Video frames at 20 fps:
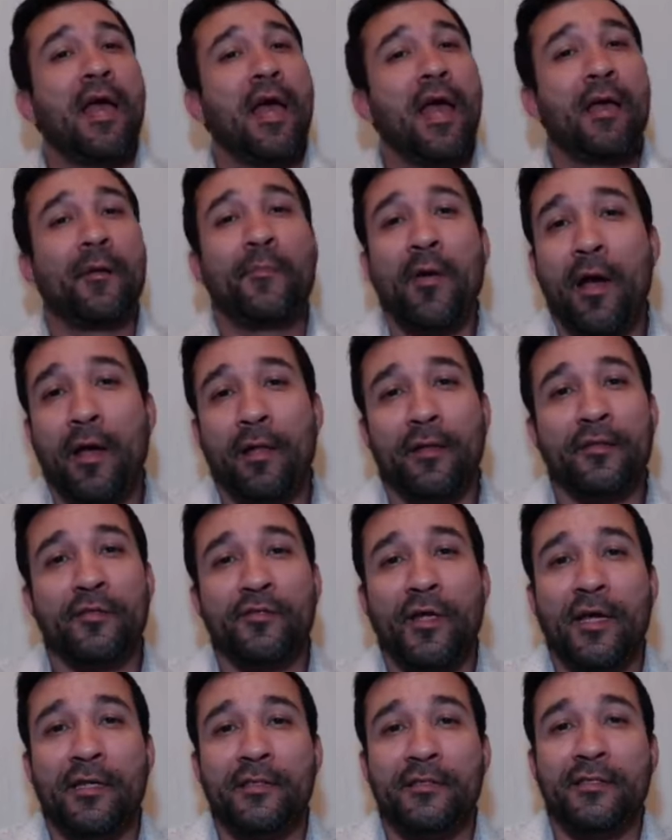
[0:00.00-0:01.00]
I
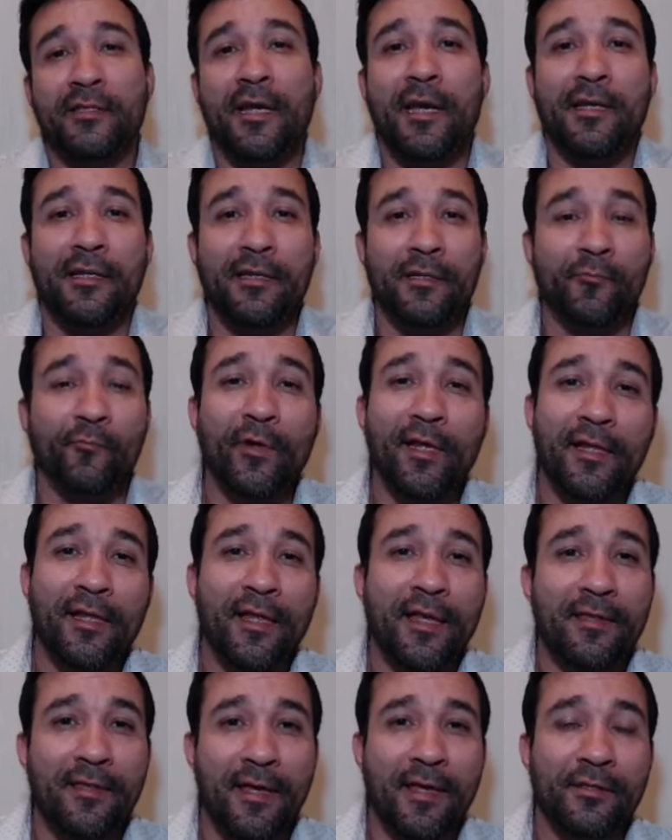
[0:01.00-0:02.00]
apologize that I didn't relay
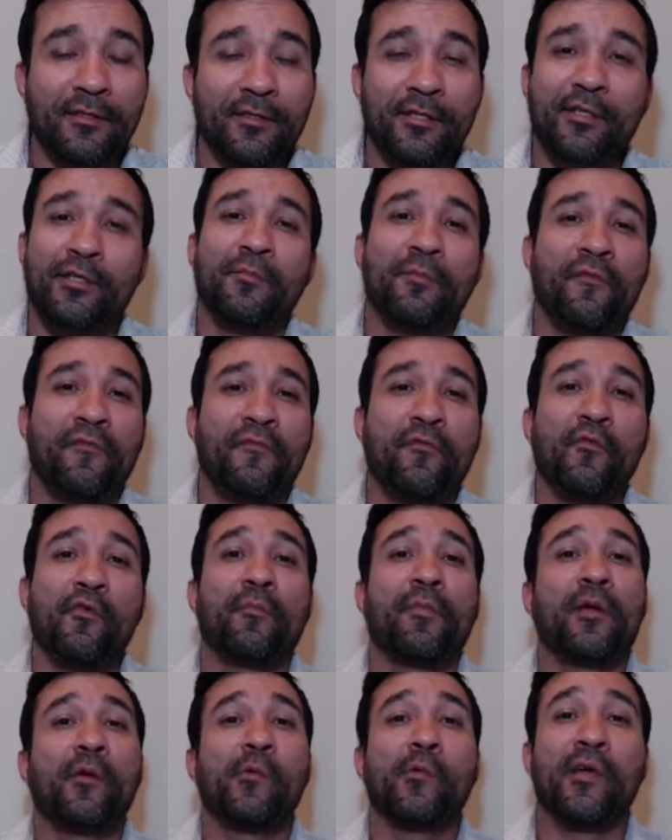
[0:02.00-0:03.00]
that to you before,
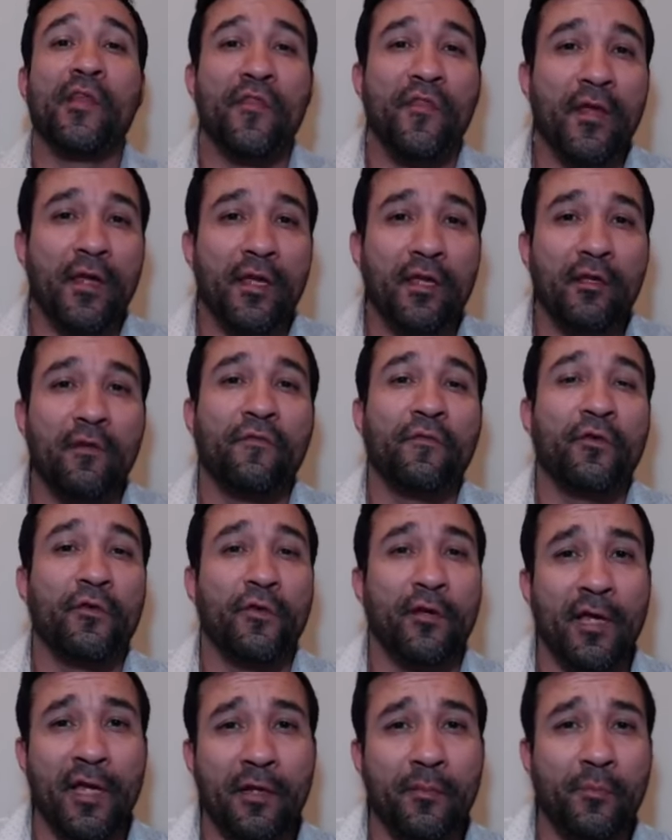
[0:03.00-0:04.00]
but I want to thank you for
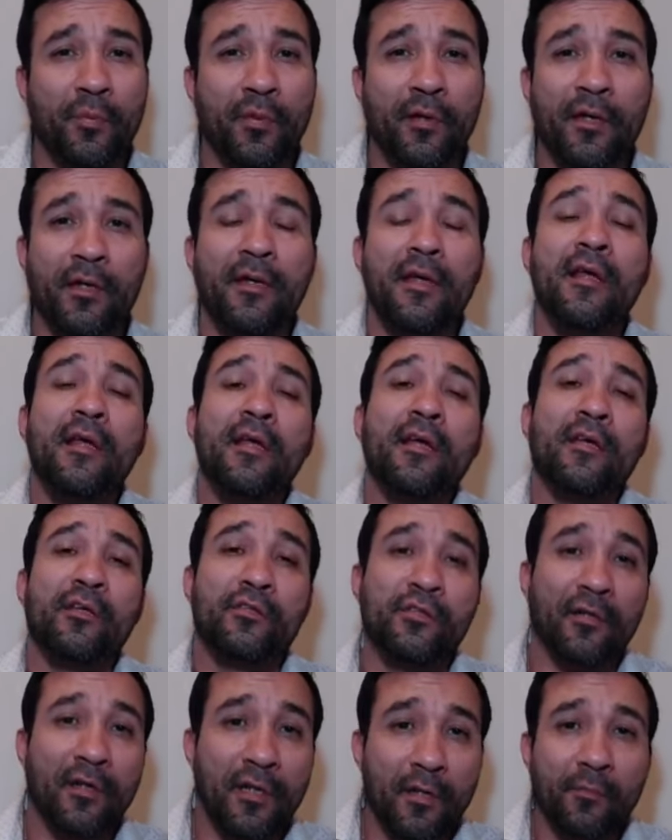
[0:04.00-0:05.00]
your input because
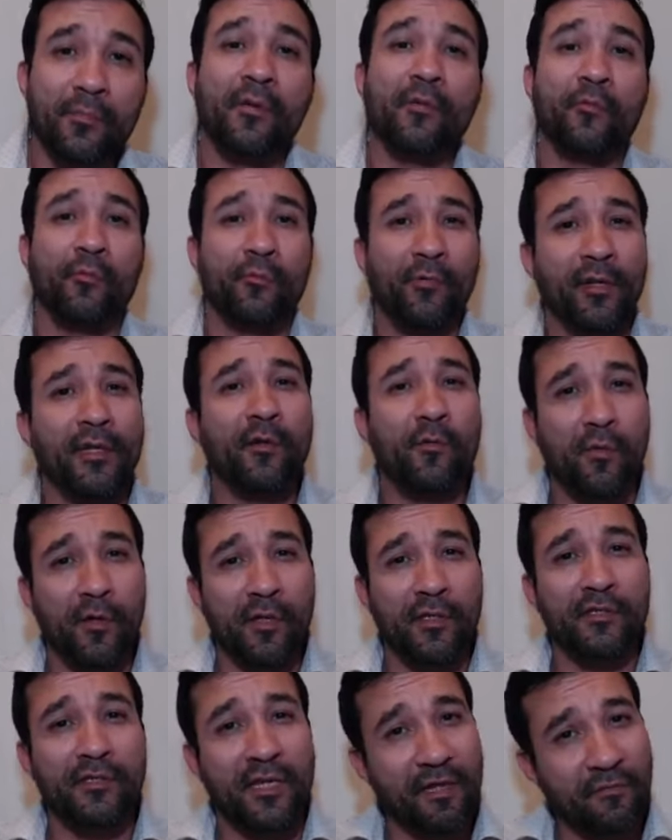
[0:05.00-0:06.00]
your input really
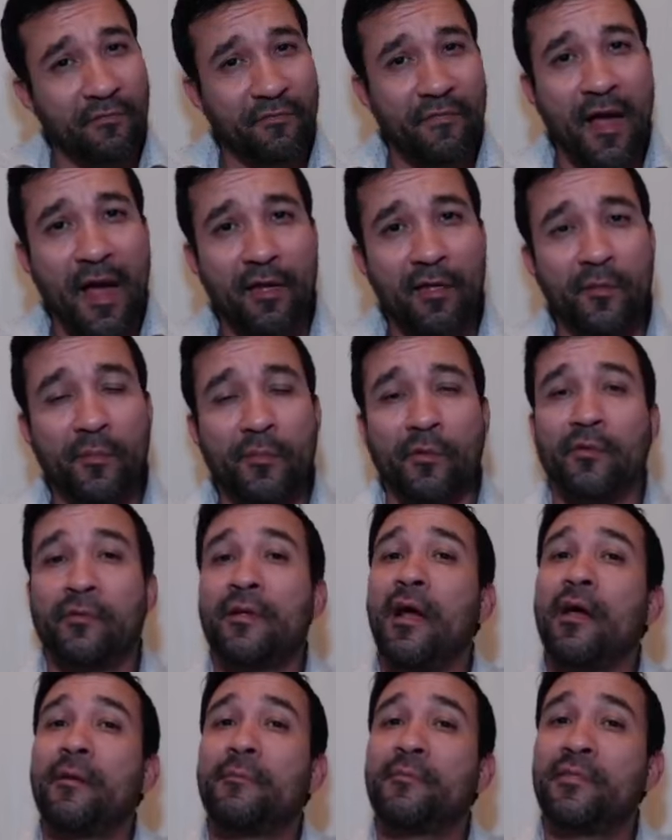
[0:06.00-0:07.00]
was invaluable.
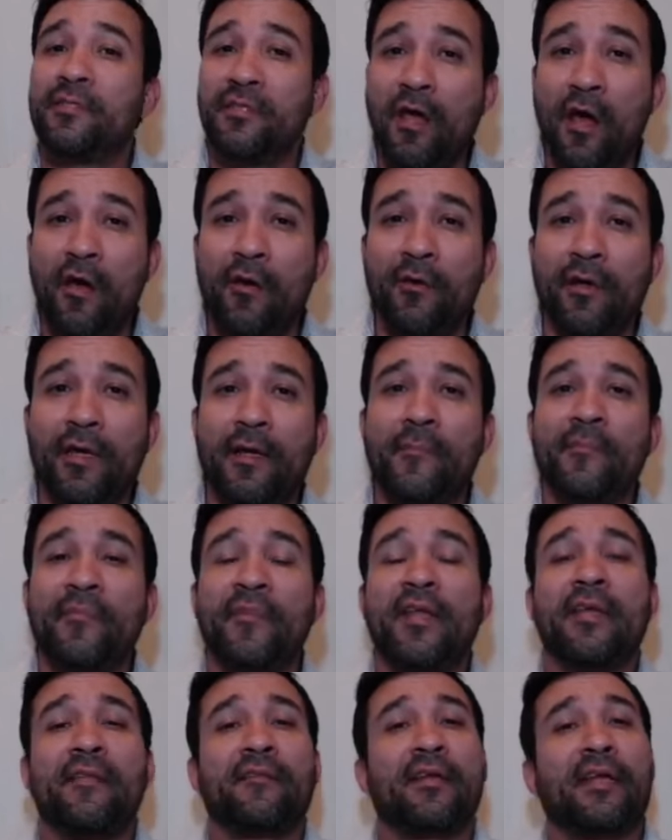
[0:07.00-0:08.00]
Now, I'm sorry
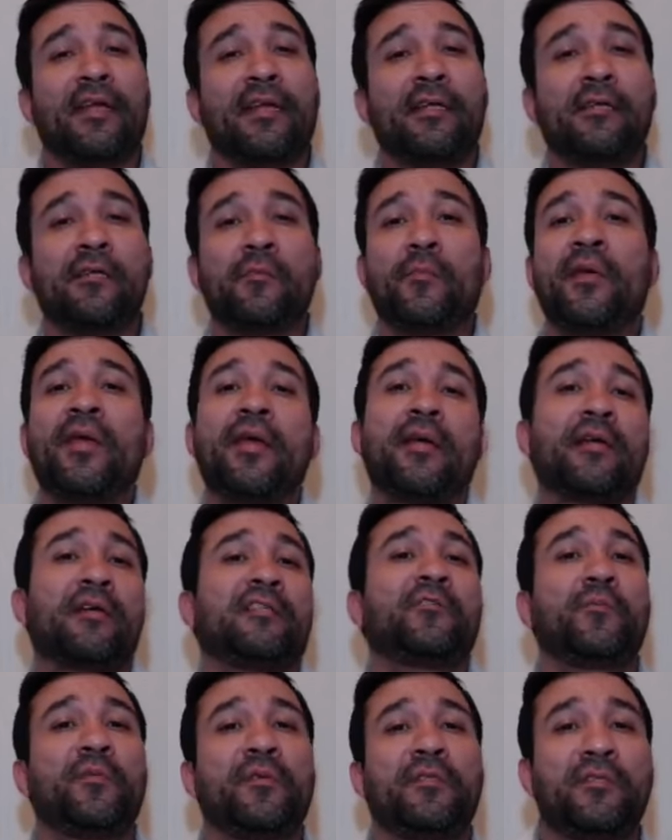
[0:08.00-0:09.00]
that I didn't pick a
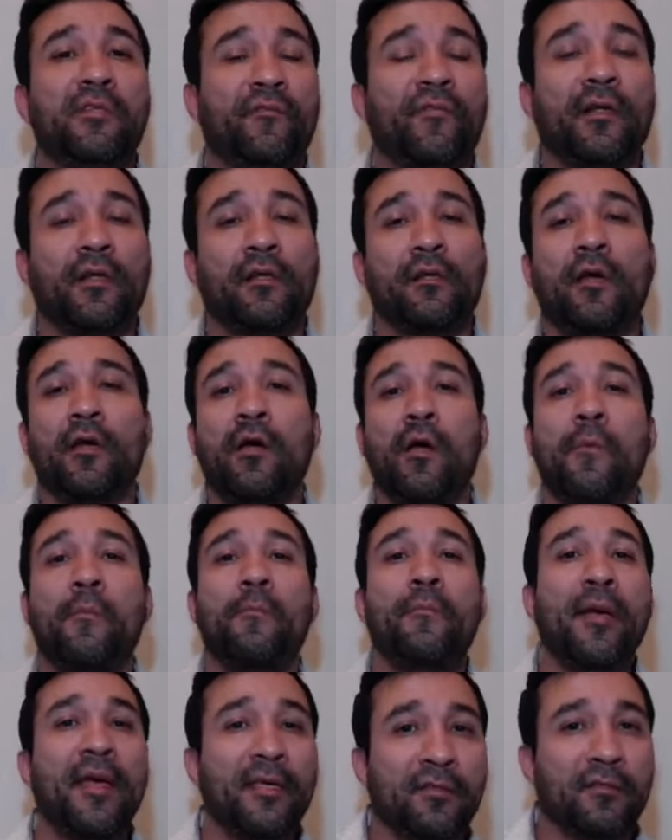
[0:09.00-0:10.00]
specific logo
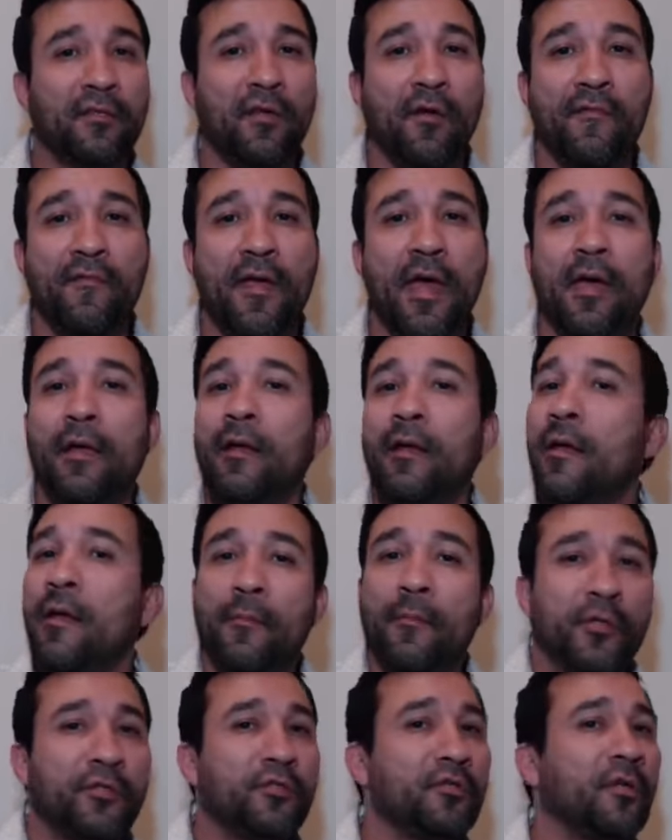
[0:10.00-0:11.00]
based on that,
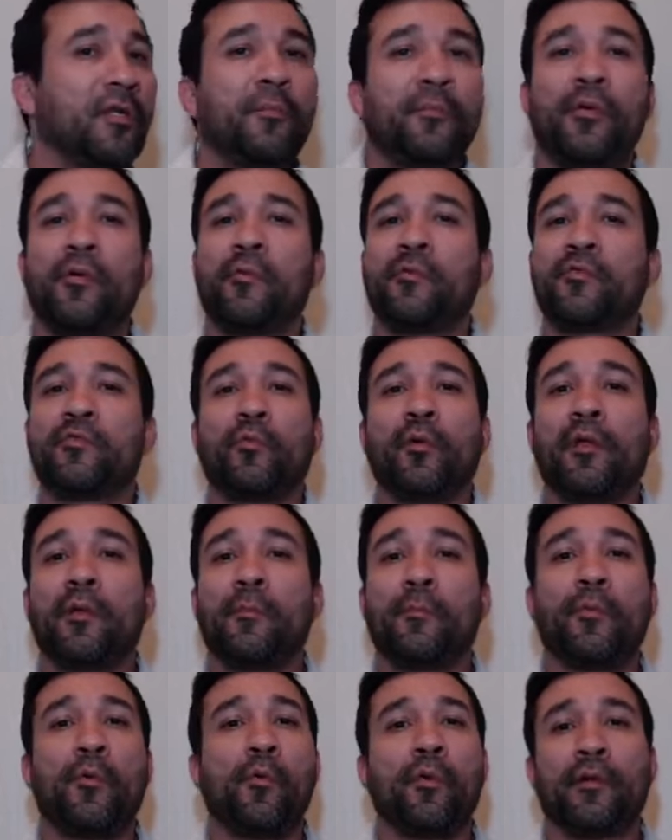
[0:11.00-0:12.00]
but your input was real
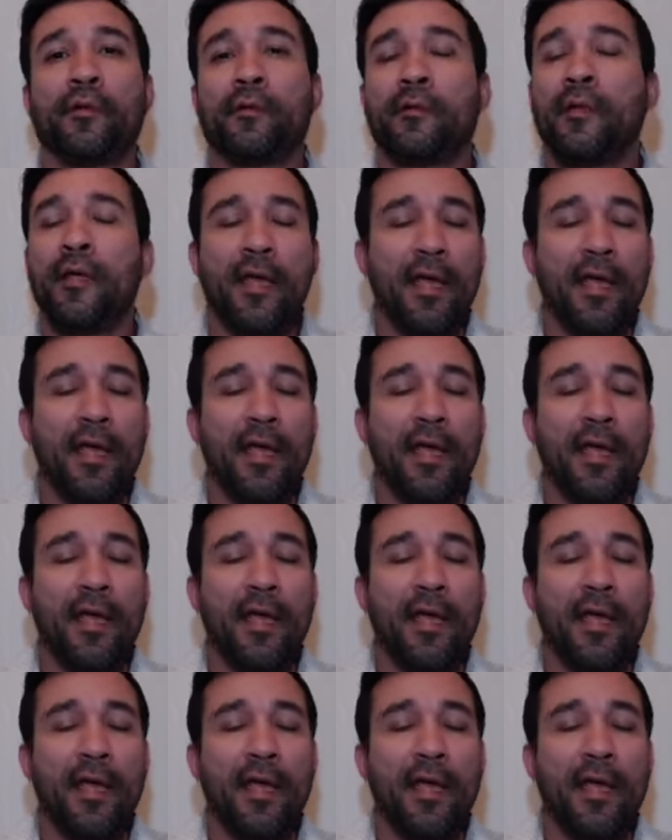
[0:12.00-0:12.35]
important.